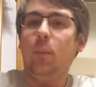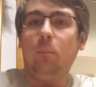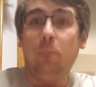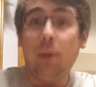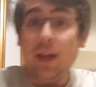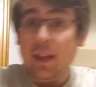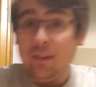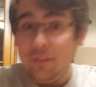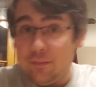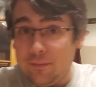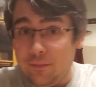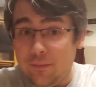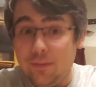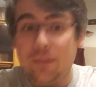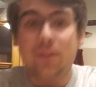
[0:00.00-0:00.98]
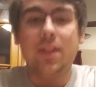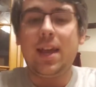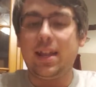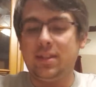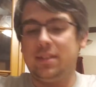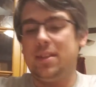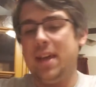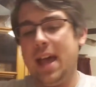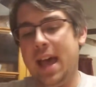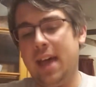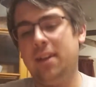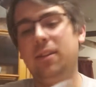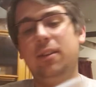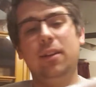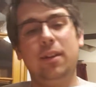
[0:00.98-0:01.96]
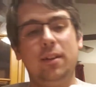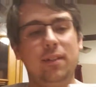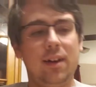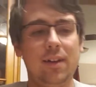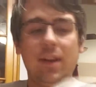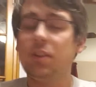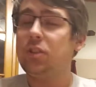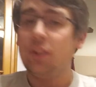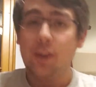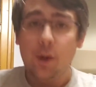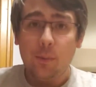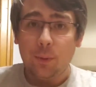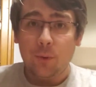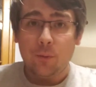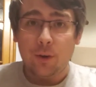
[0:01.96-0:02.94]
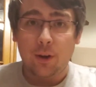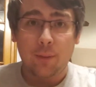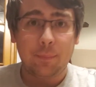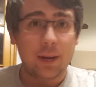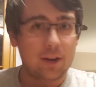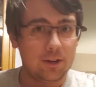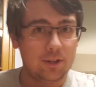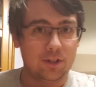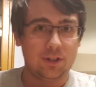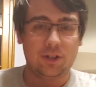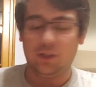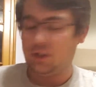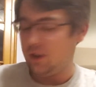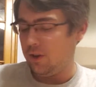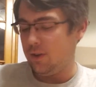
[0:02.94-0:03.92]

but that's that. I'll actually open one up here just to show